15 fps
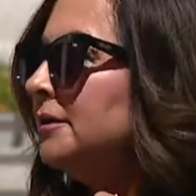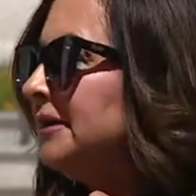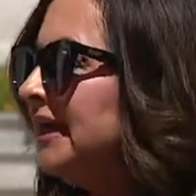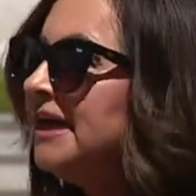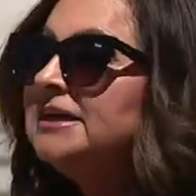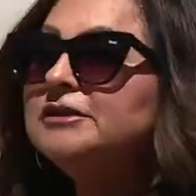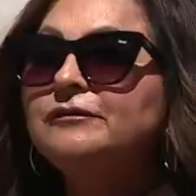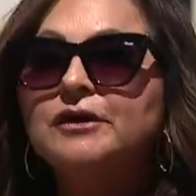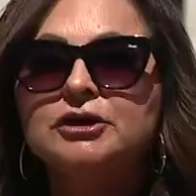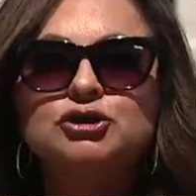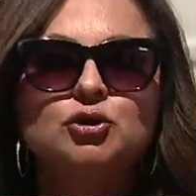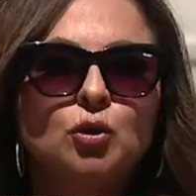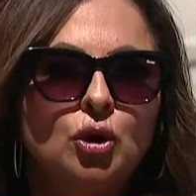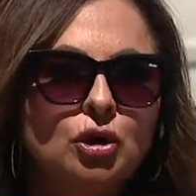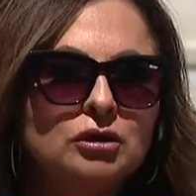The
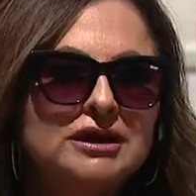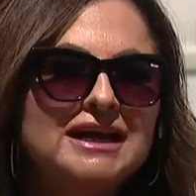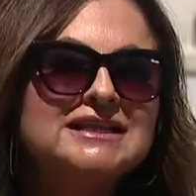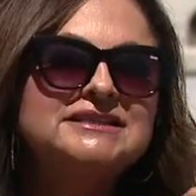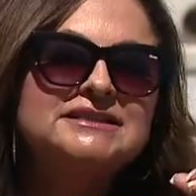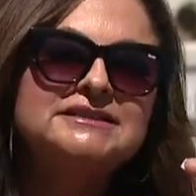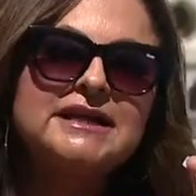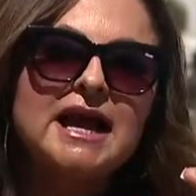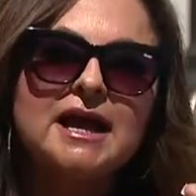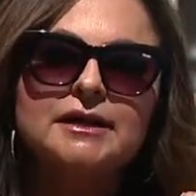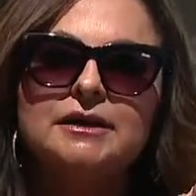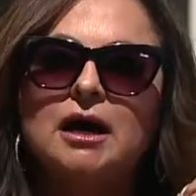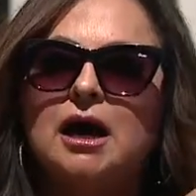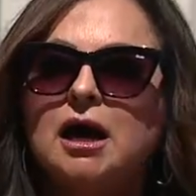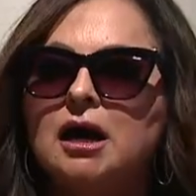individual,
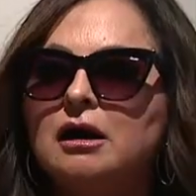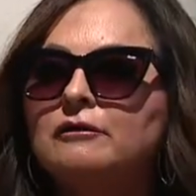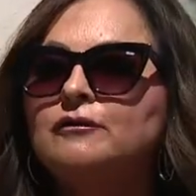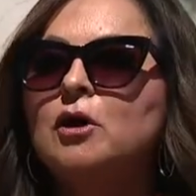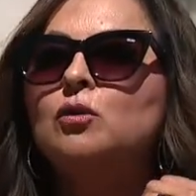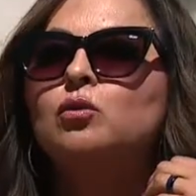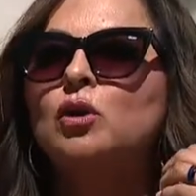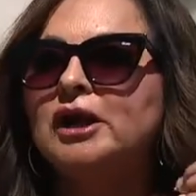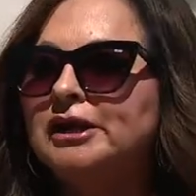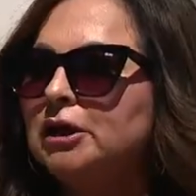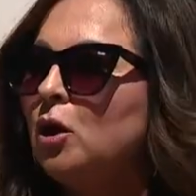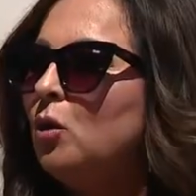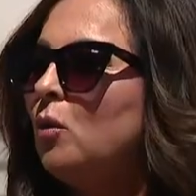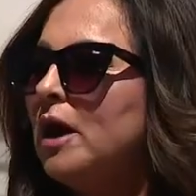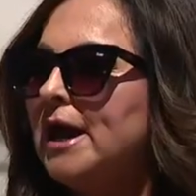instead of running
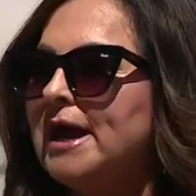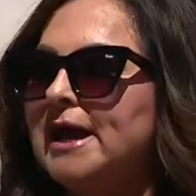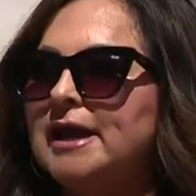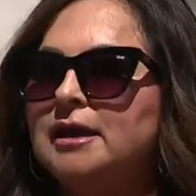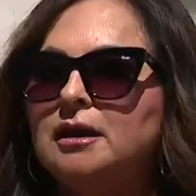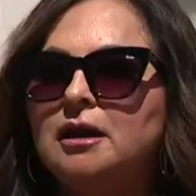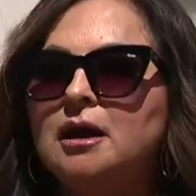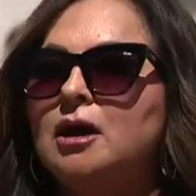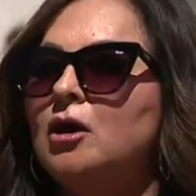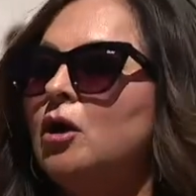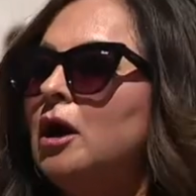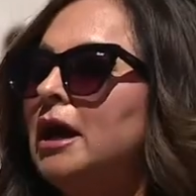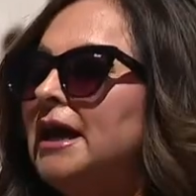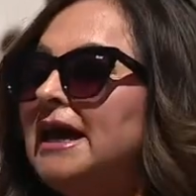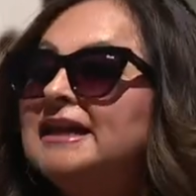away
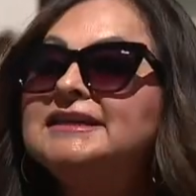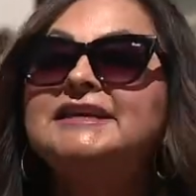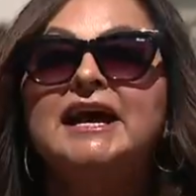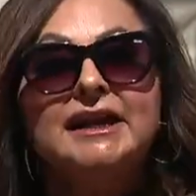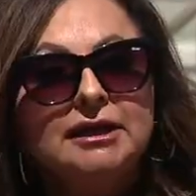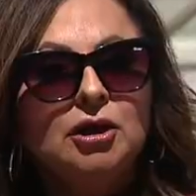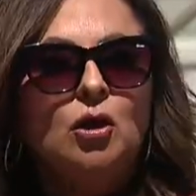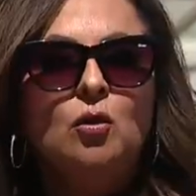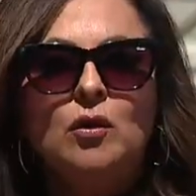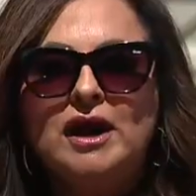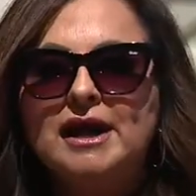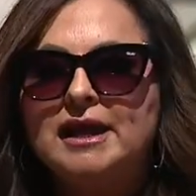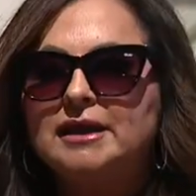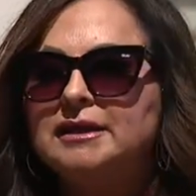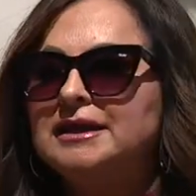and getting
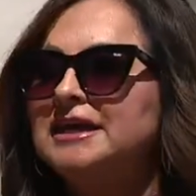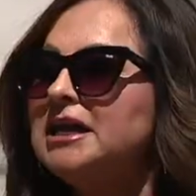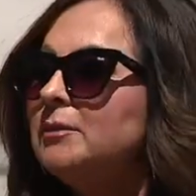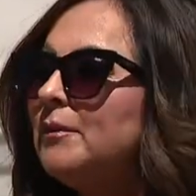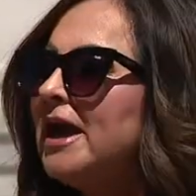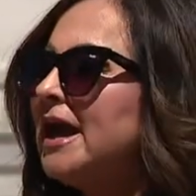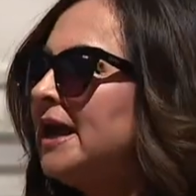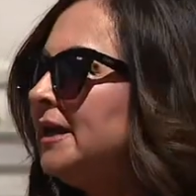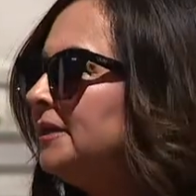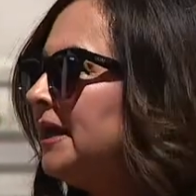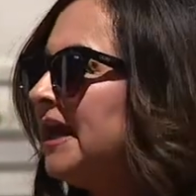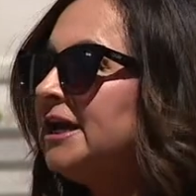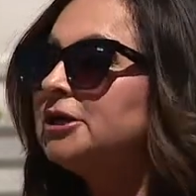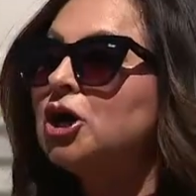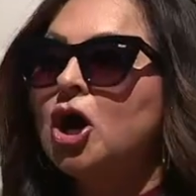away, he made
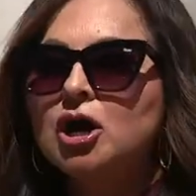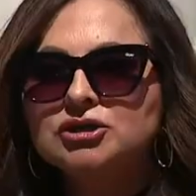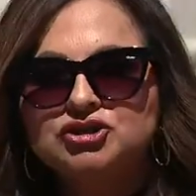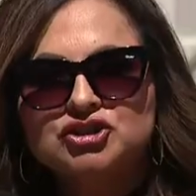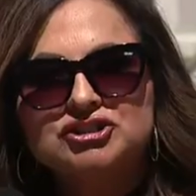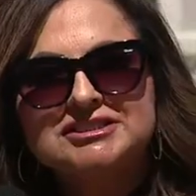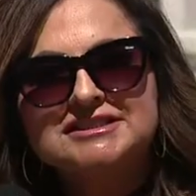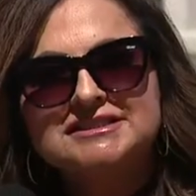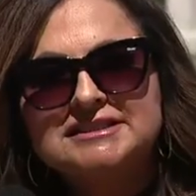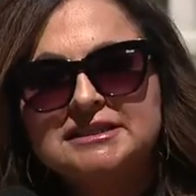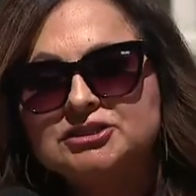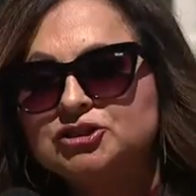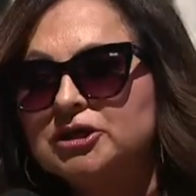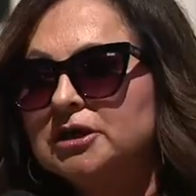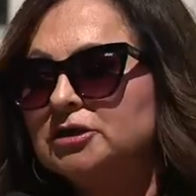a conscious
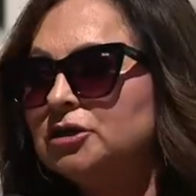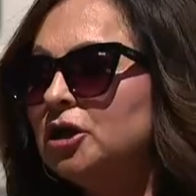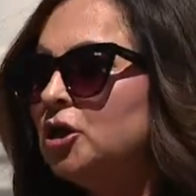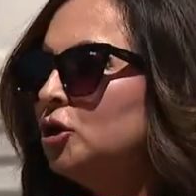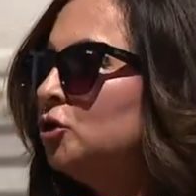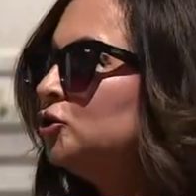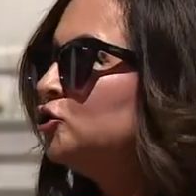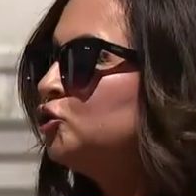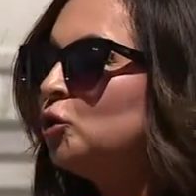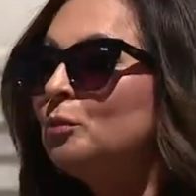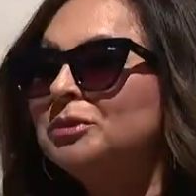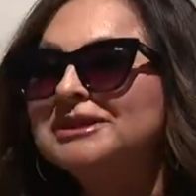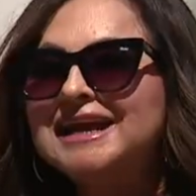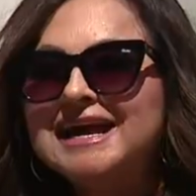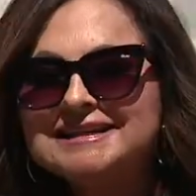decision to
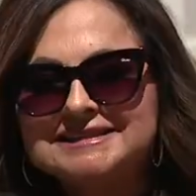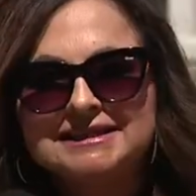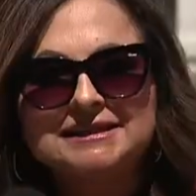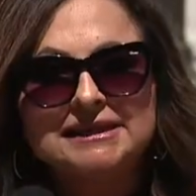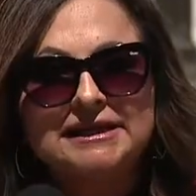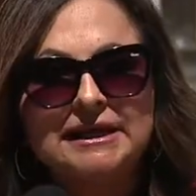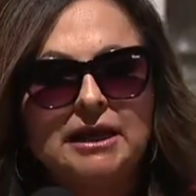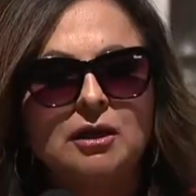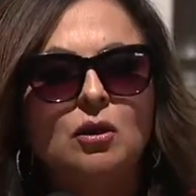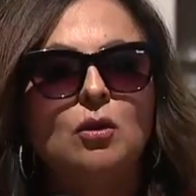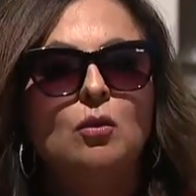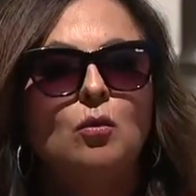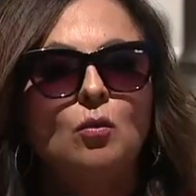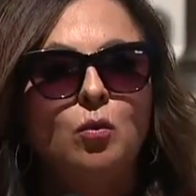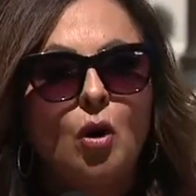blatantly
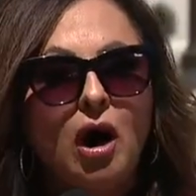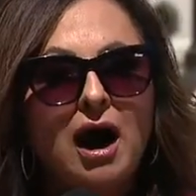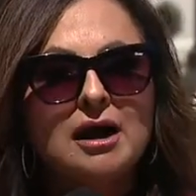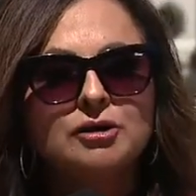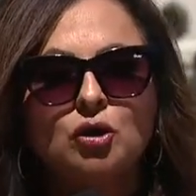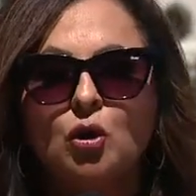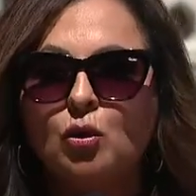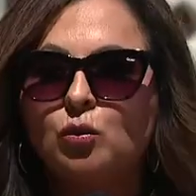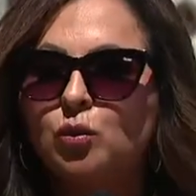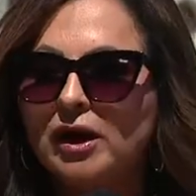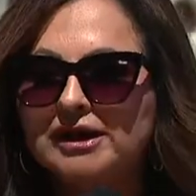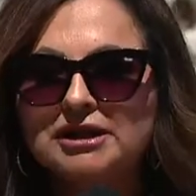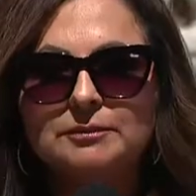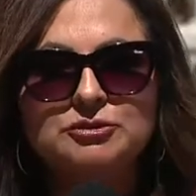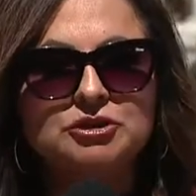walk or
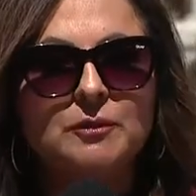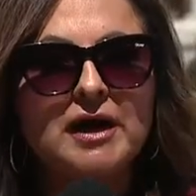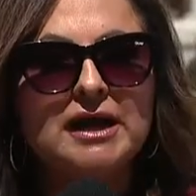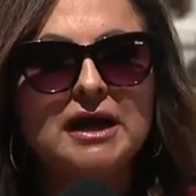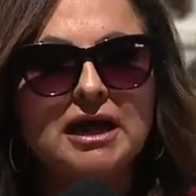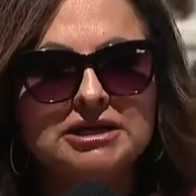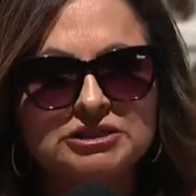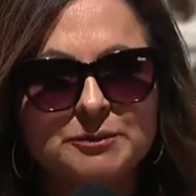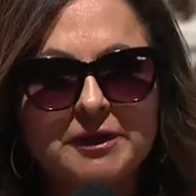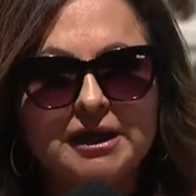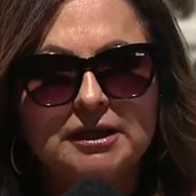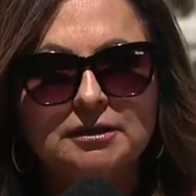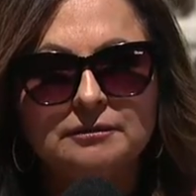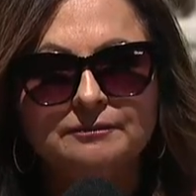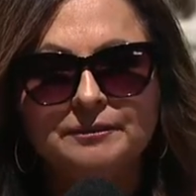run up to my
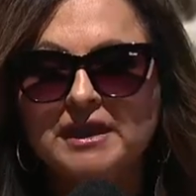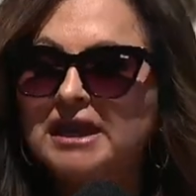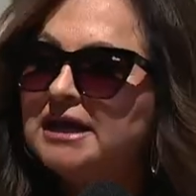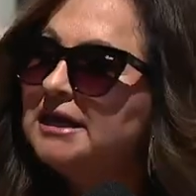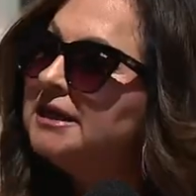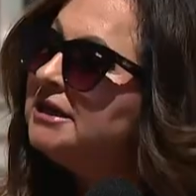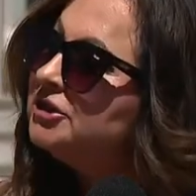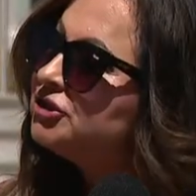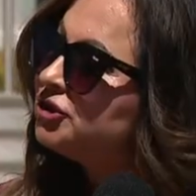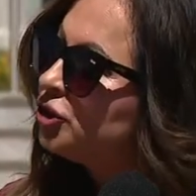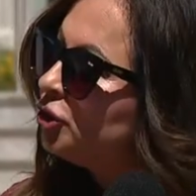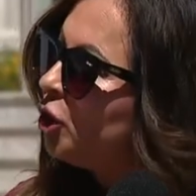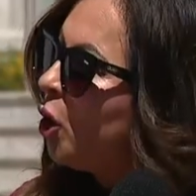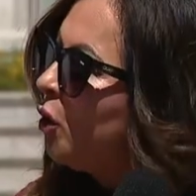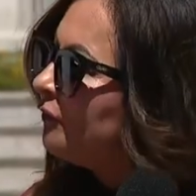husband. He
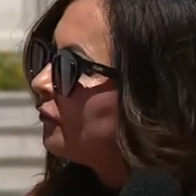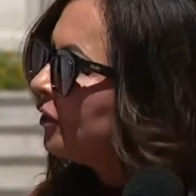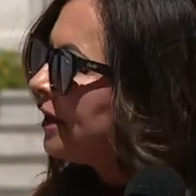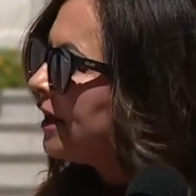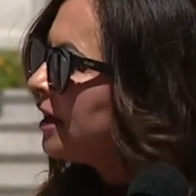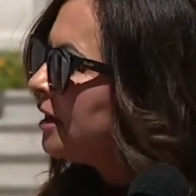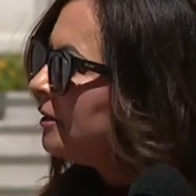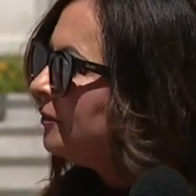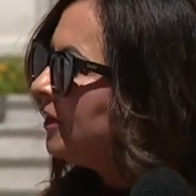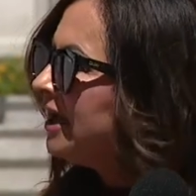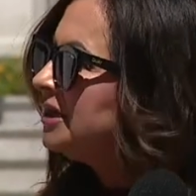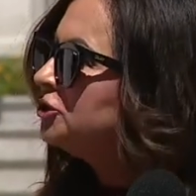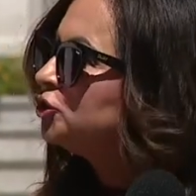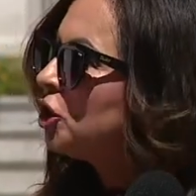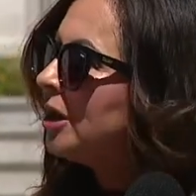stood over him
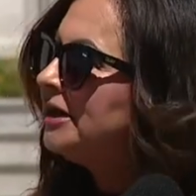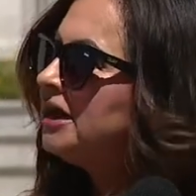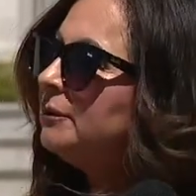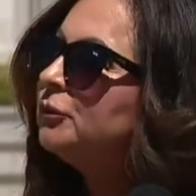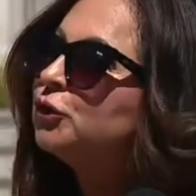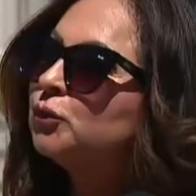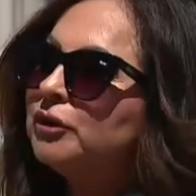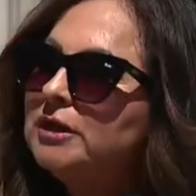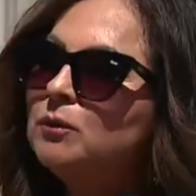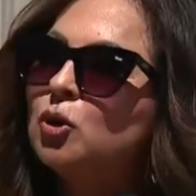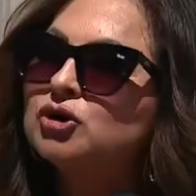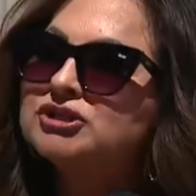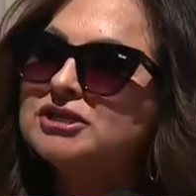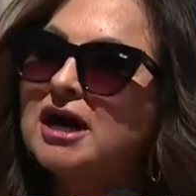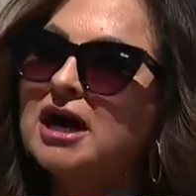and shot him three
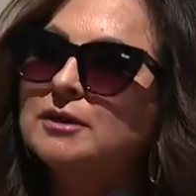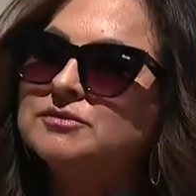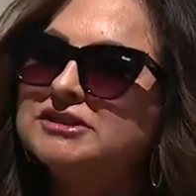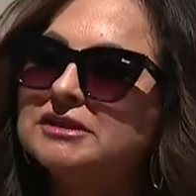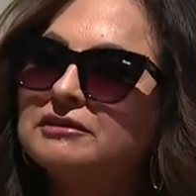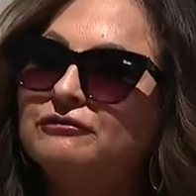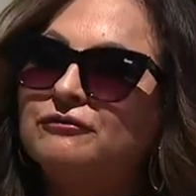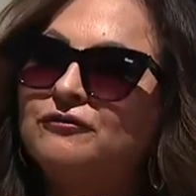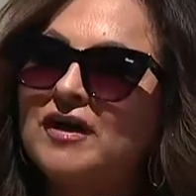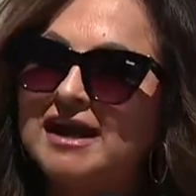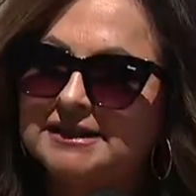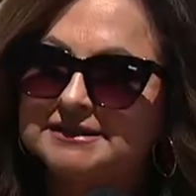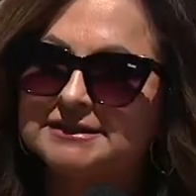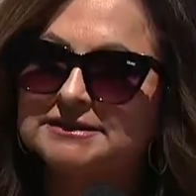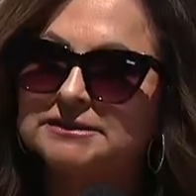more times in the
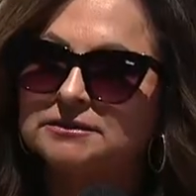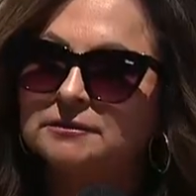face.